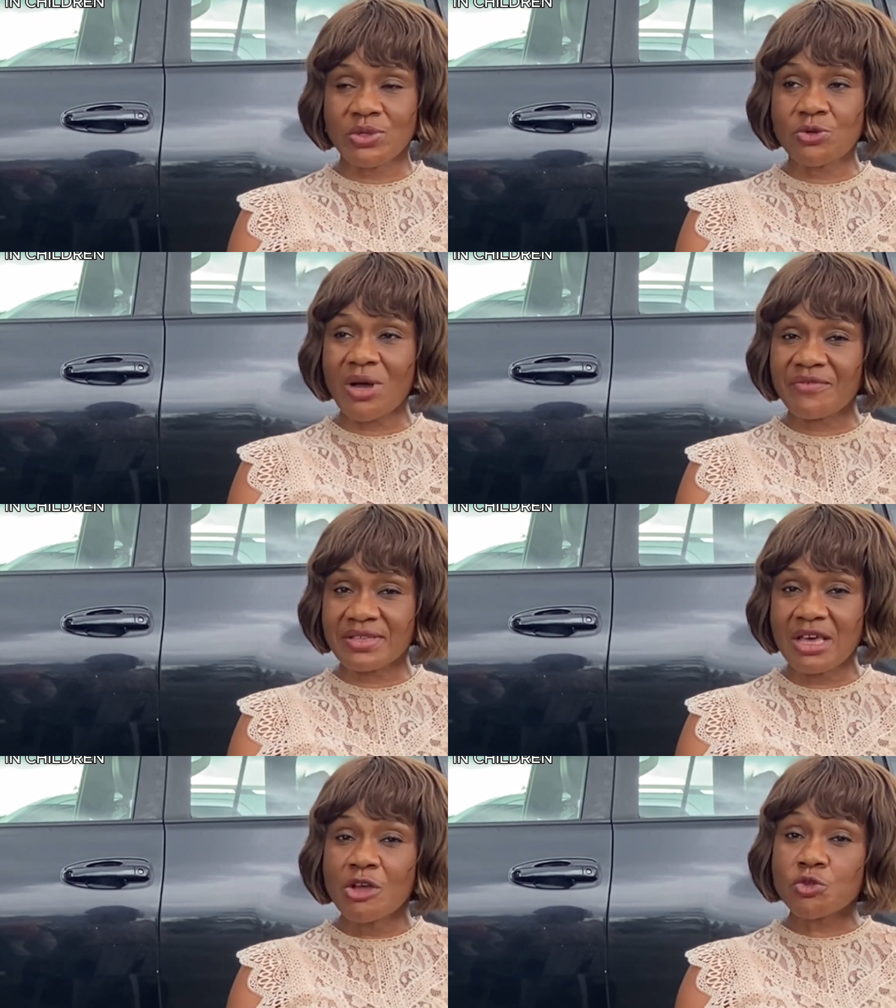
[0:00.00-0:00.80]
We do have
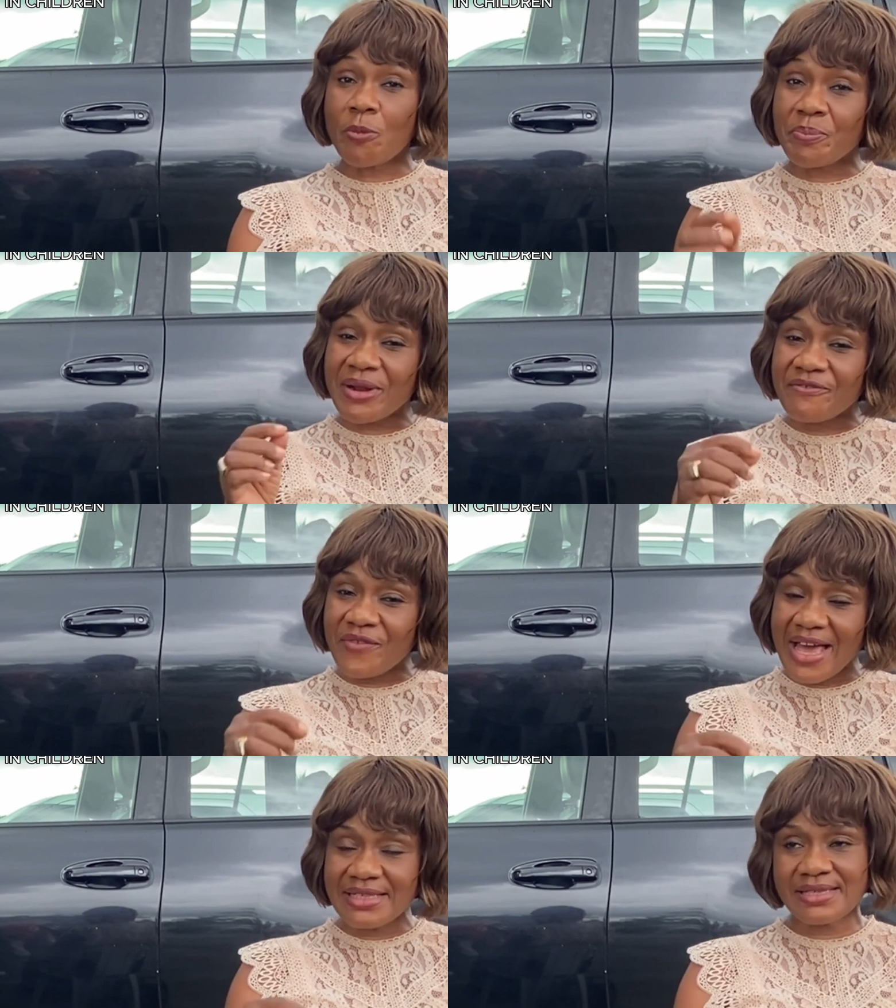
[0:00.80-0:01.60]
it to
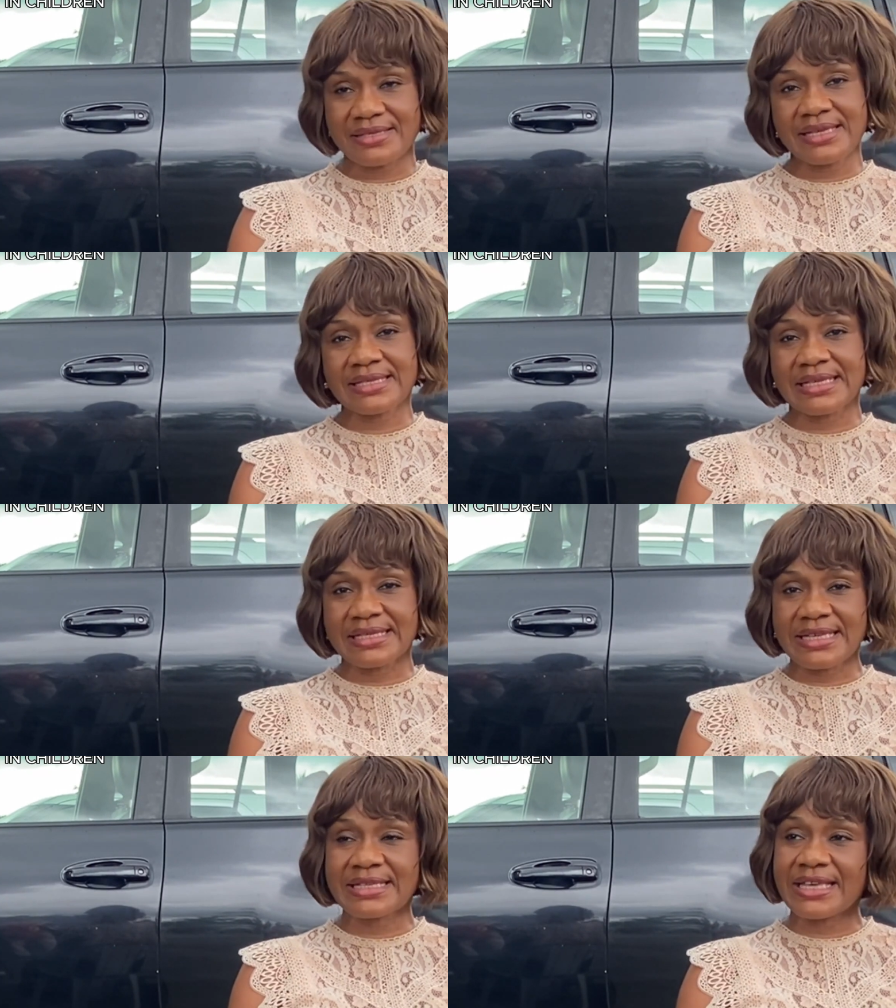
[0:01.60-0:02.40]
prevent this
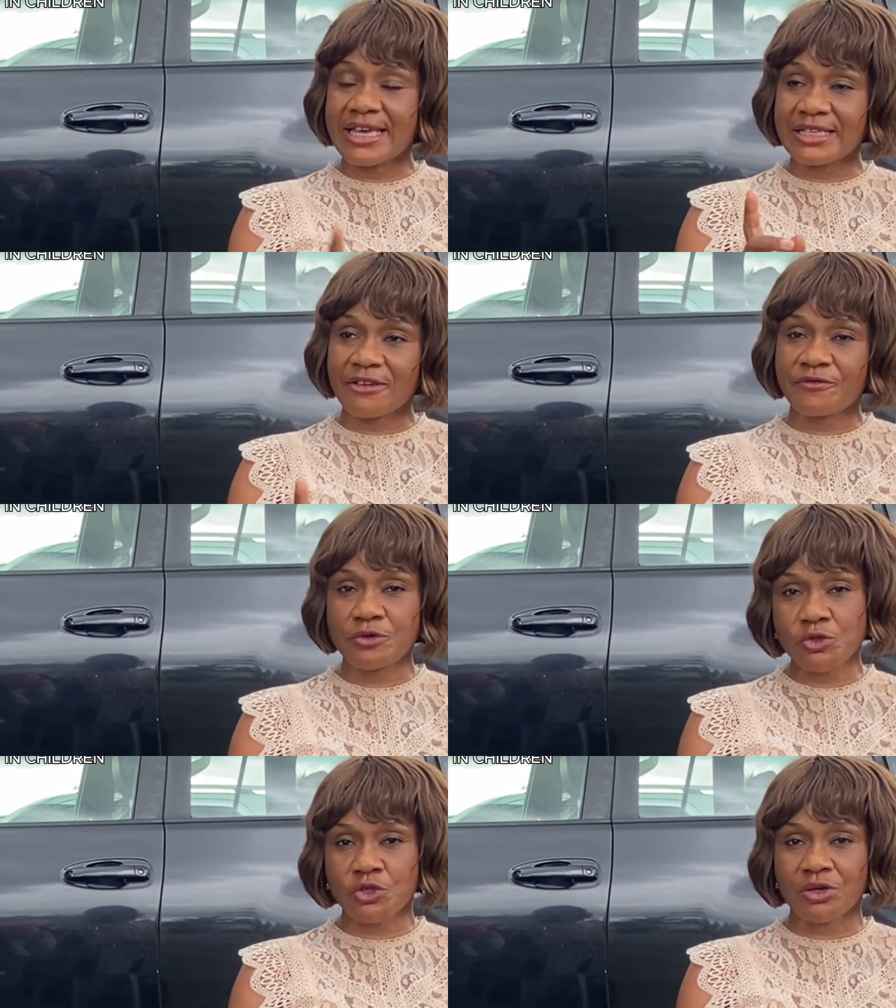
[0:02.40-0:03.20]
disease in the
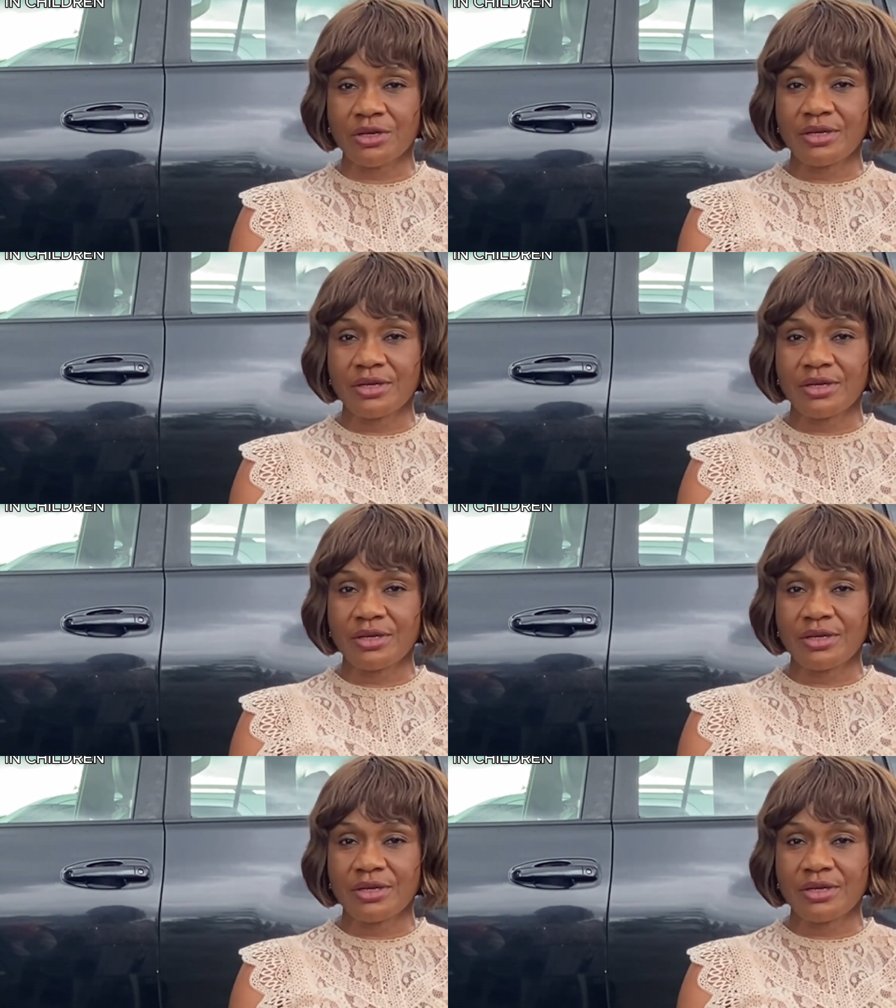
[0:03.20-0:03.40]
future.